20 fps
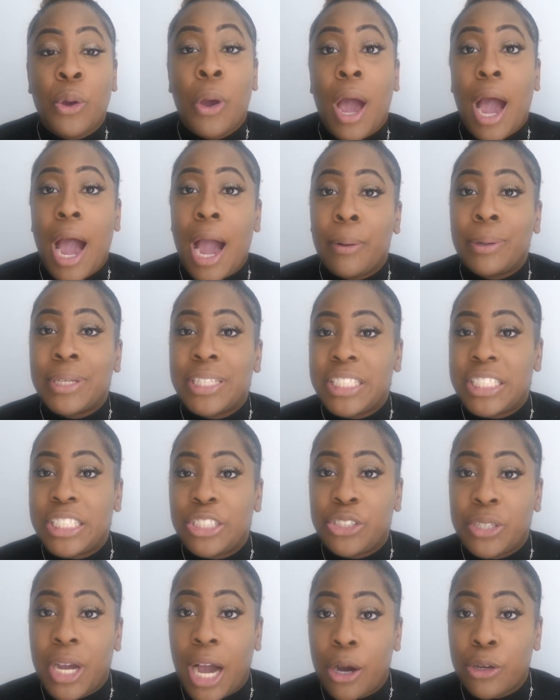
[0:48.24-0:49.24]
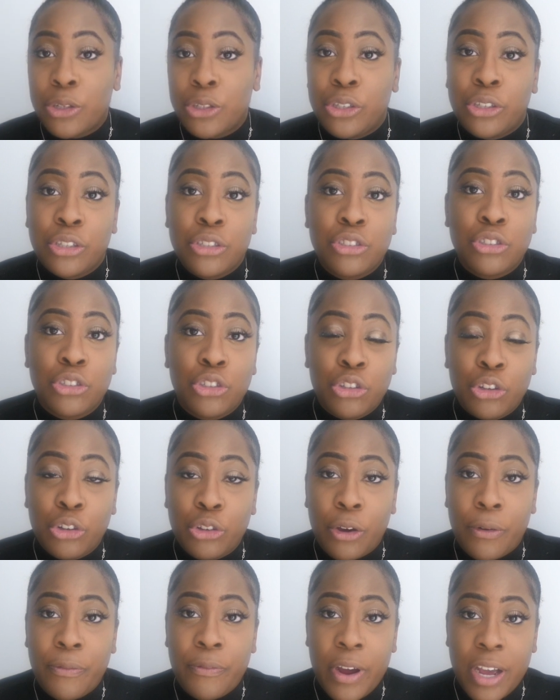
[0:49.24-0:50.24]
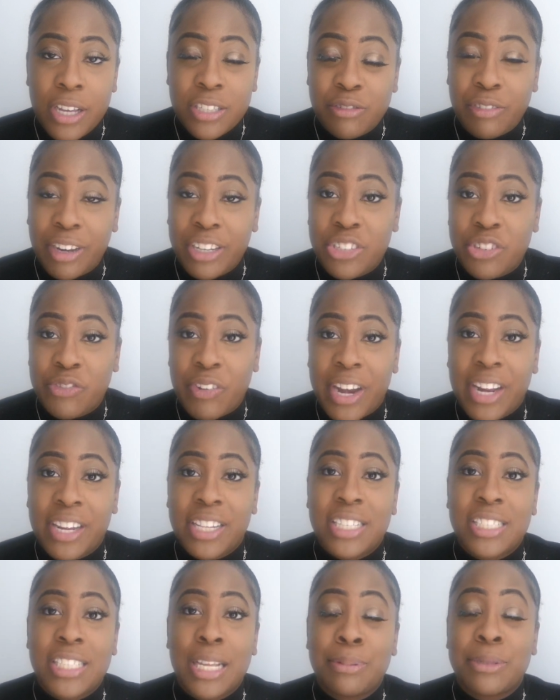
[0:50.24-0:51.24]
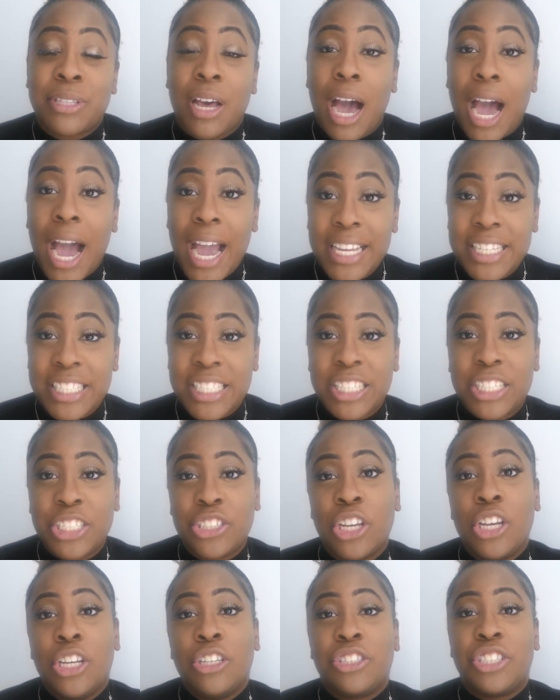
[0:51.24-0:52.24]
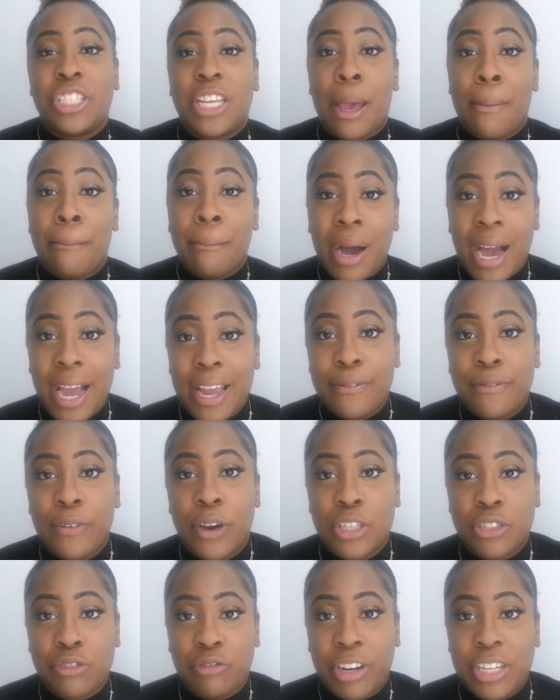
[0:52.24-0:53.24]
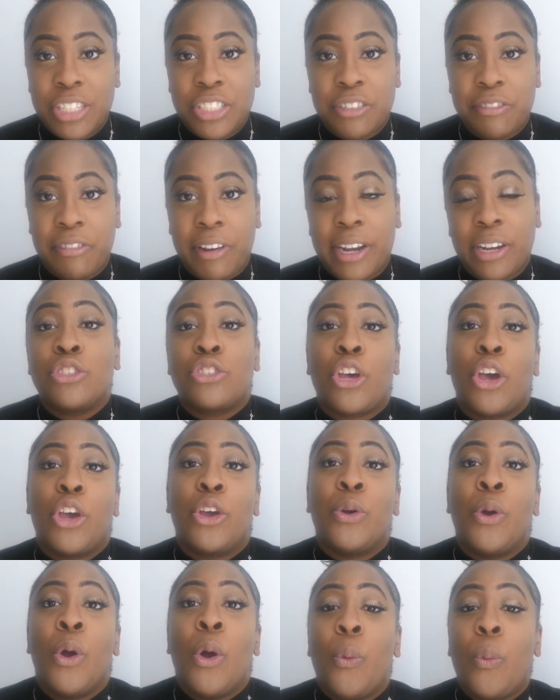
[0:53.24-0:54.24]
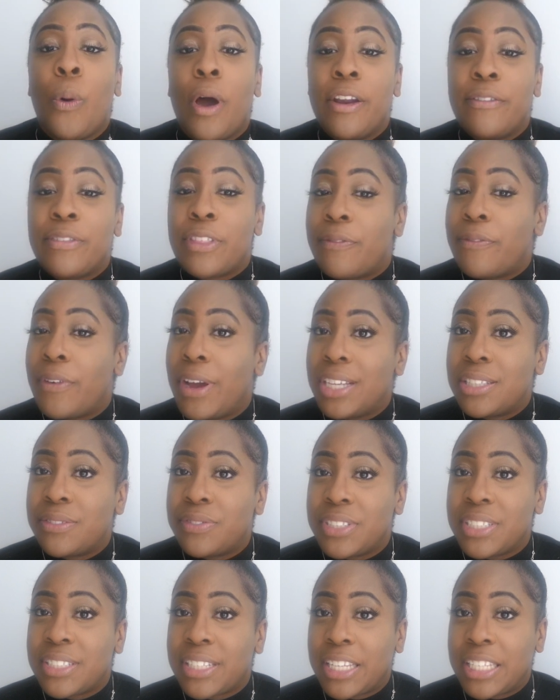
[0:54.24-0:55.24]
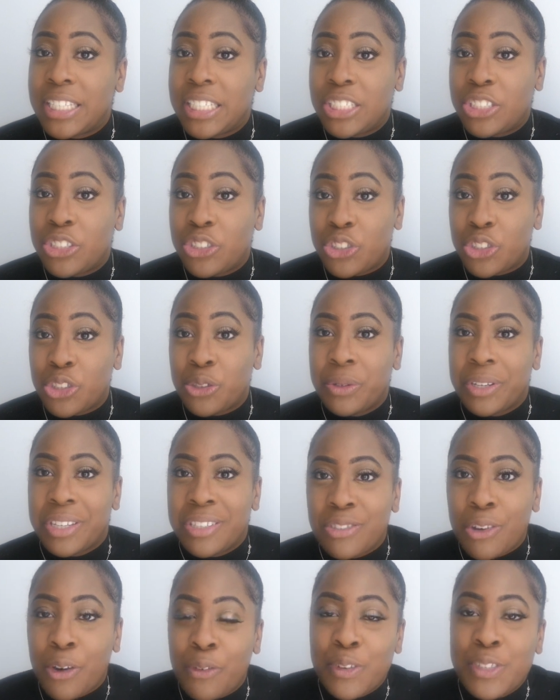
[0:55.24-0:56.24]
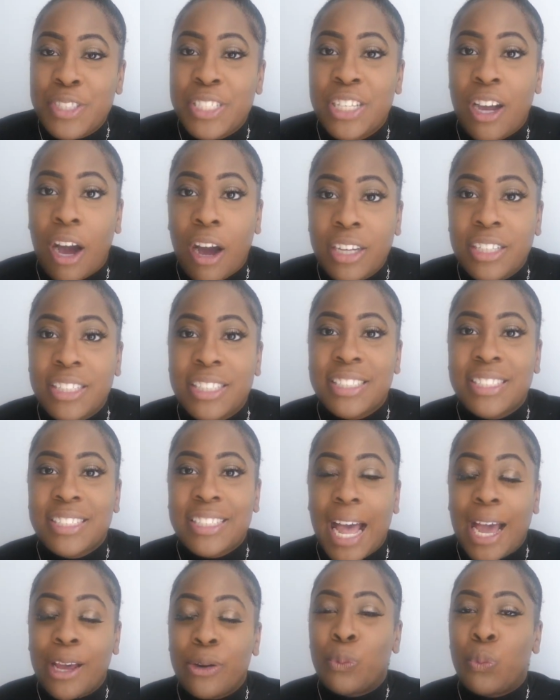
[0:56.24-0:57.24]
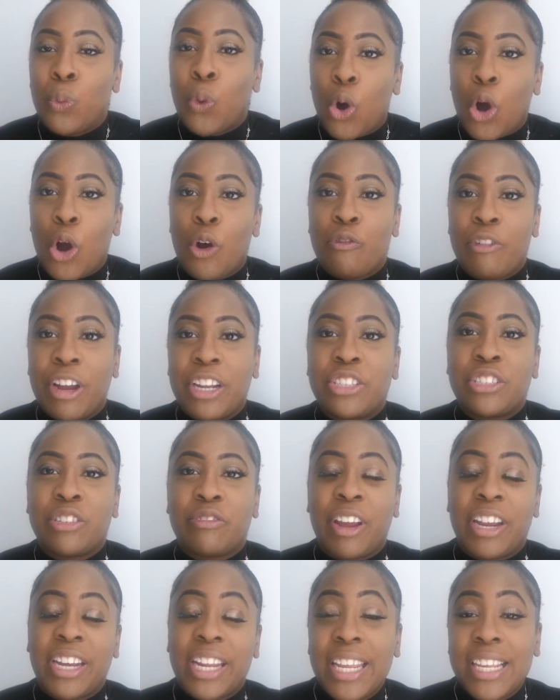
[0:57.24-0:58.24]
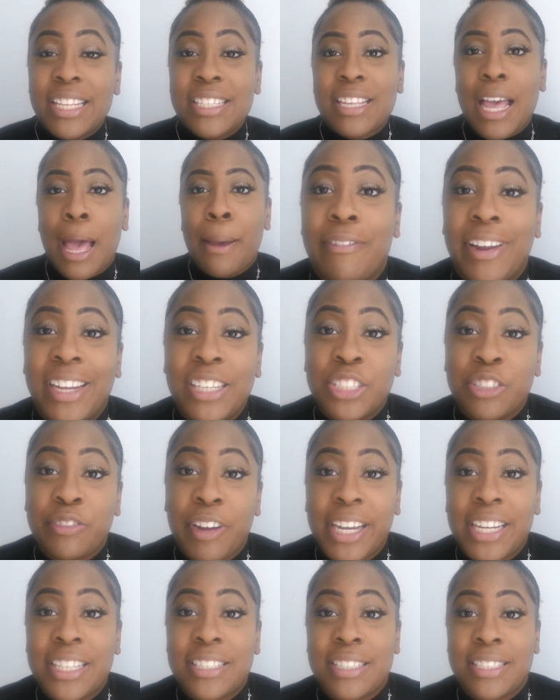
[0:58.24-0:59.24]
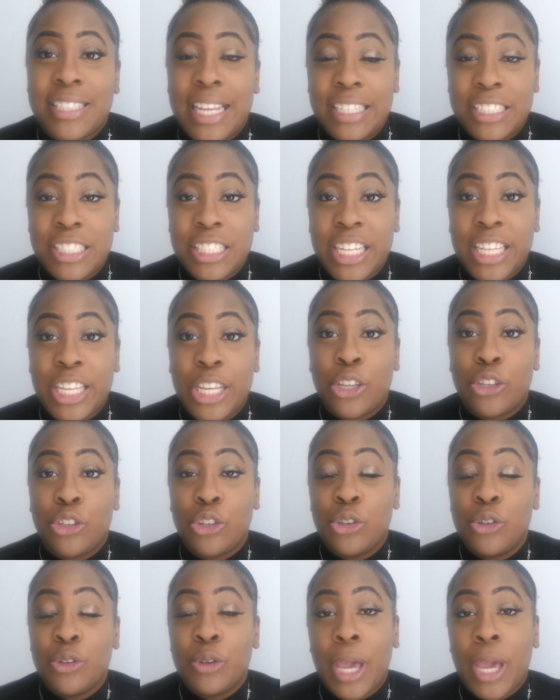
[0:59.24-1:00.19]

I want to teach you how you can secure your first rent to rent and the steps that I did to get my first rent to rent. So one of the first things that you need to do is obviously understand what a rent to rent is. A rent to rent is essentially you